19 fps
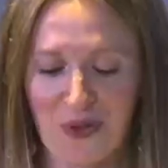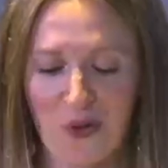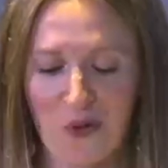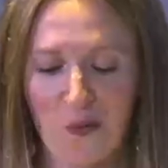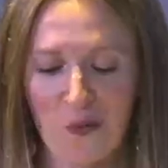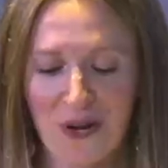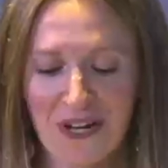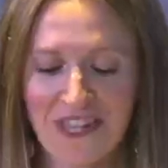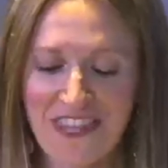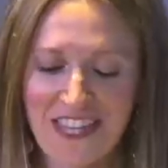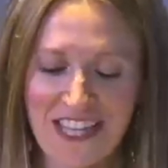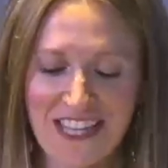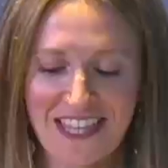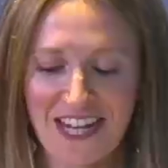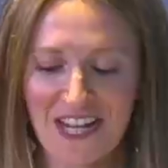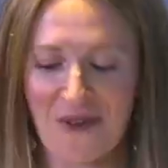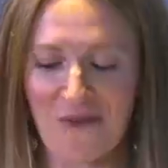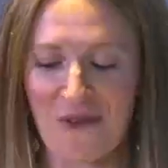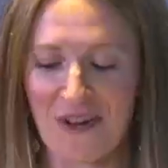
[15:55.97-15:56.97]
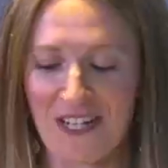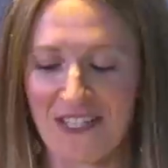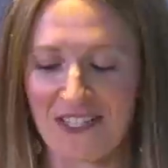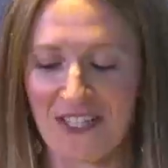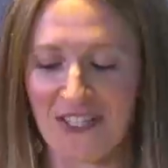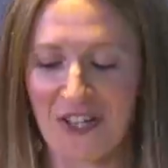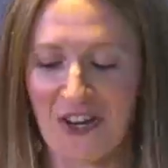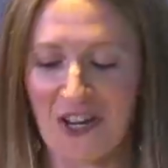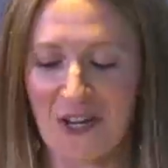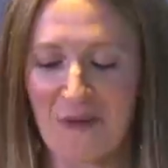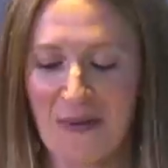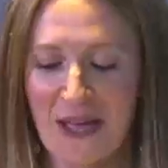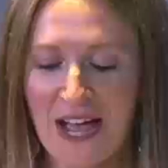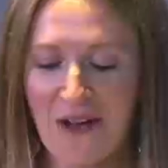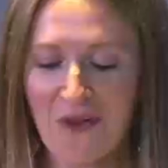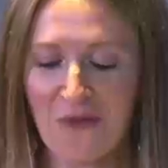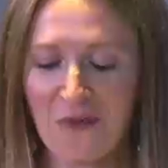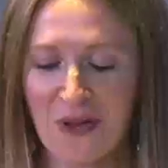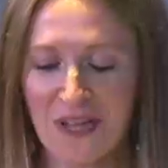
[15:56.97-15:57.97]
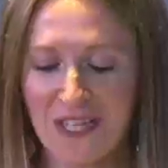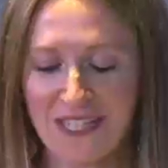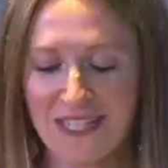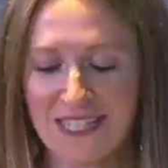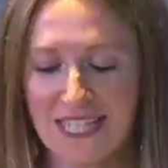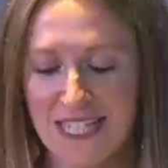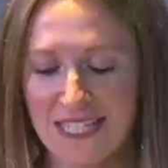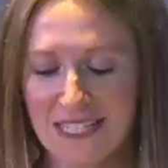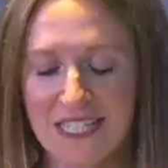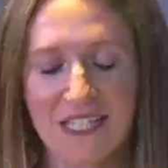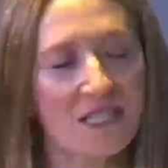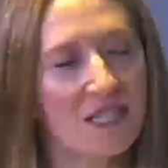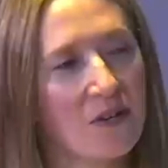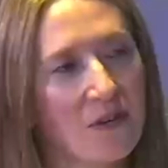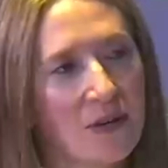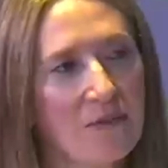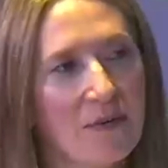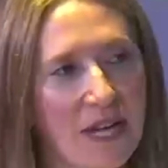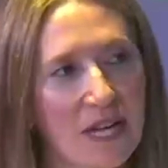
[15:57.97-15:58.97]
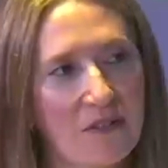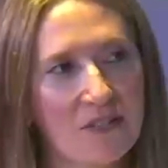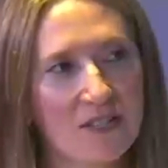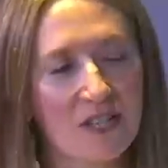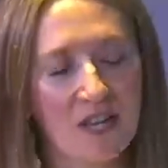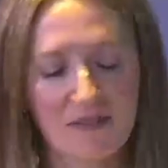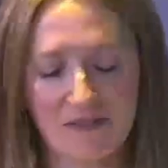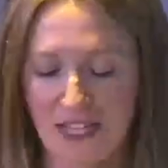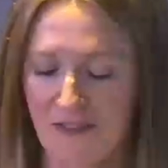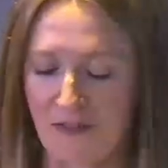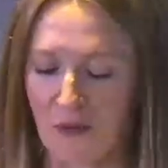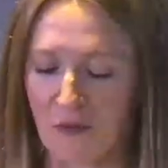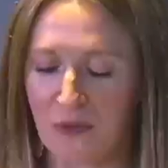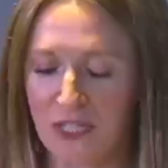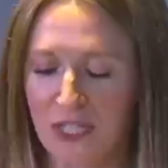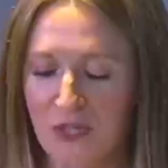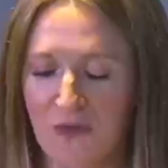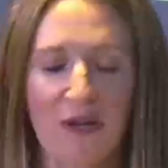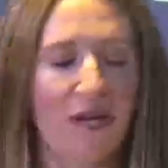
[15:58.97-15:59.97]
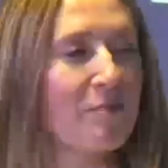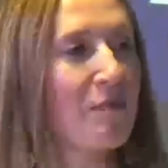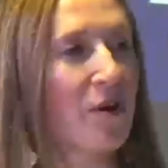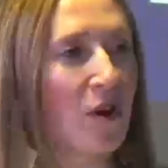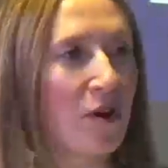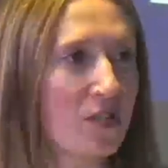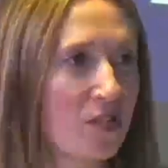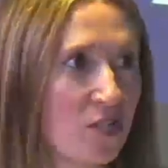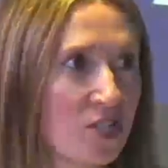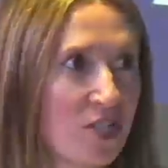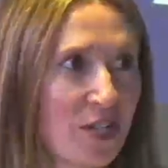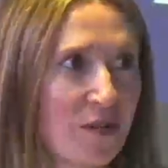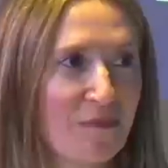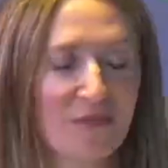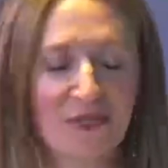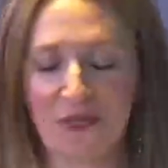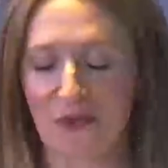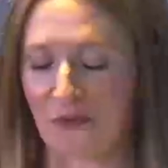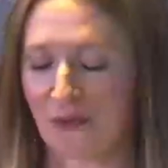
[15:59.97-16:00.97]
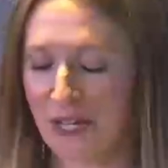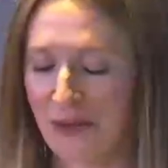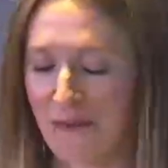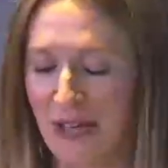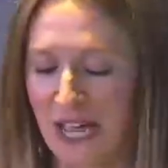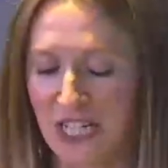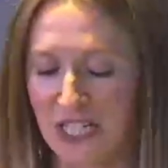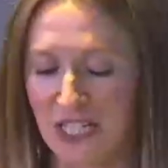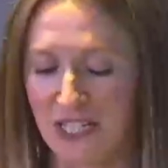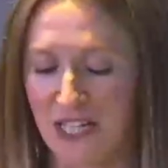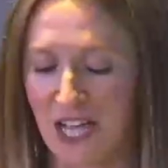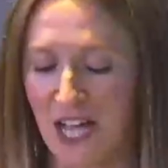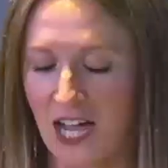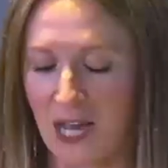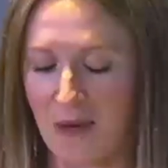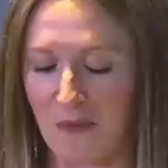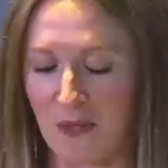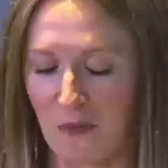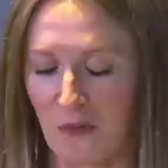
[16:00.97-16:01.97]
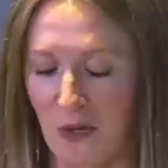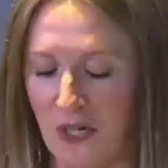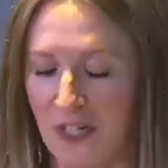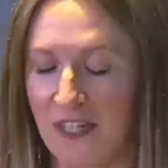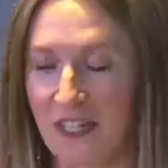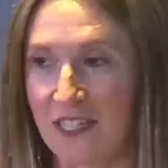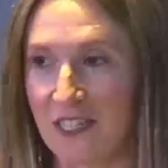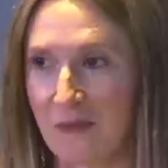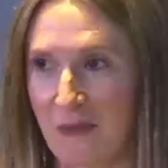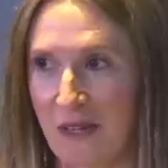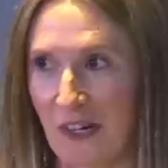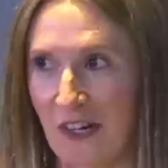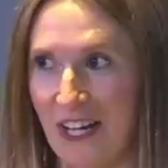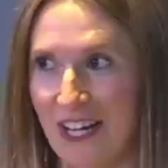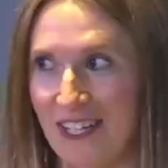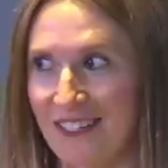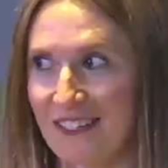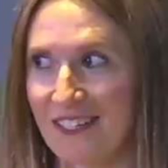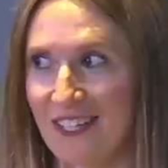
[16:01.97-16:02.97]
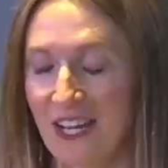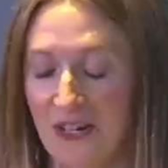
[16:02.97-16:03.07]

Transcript: One thing that I wanted to talk about was that Cisco and Microsoft have a really great partnership to reimagine the hybrid work experience.